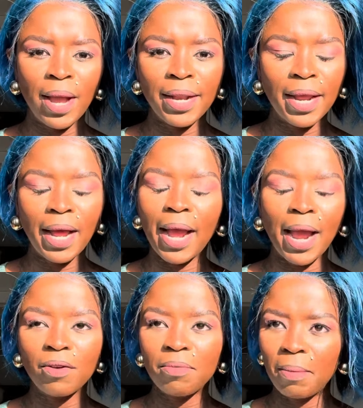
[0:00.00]
And I
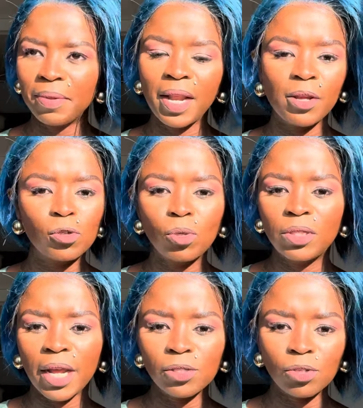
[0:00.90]
remember that I used to
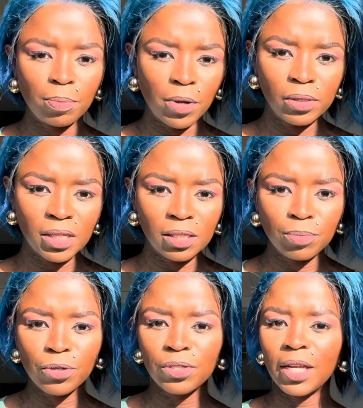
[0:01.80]
dance on Beyonce's
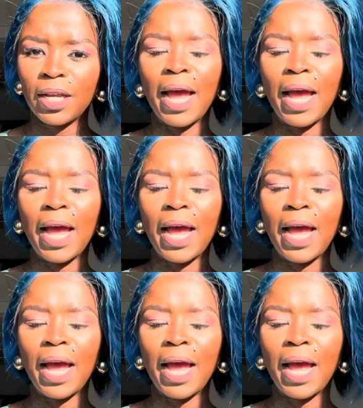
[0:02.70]
music.